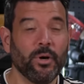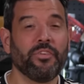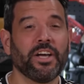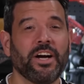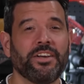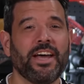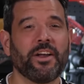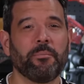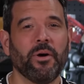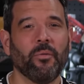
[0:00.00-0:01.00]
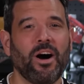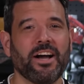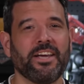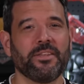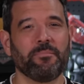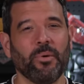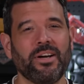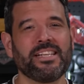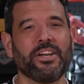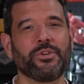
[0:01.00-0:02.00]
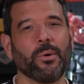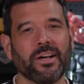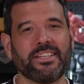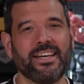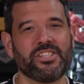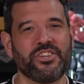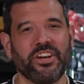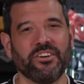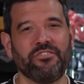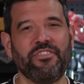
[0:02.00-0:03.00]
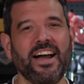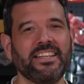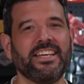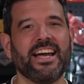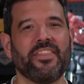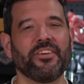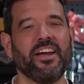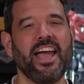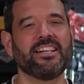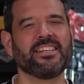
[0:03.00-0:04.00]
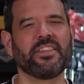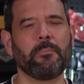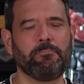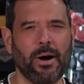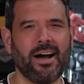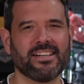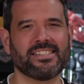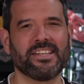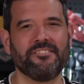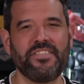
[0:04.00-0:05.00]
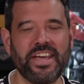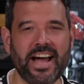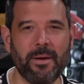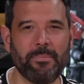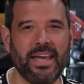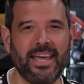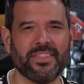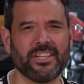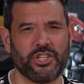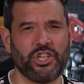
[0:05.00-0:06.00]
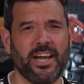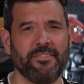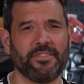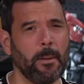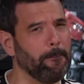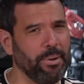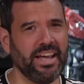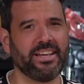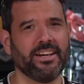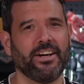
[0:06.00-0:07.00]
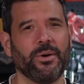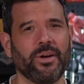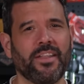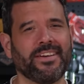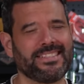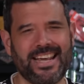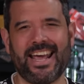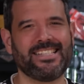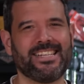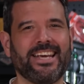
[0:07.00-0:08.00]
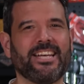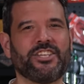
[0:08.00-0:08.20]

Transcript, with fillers: Moving on now to Milwaukee, the boys at Torque Test Channel finally got their hands on the boss, the VIP, the chief, the big kahuna, the tasty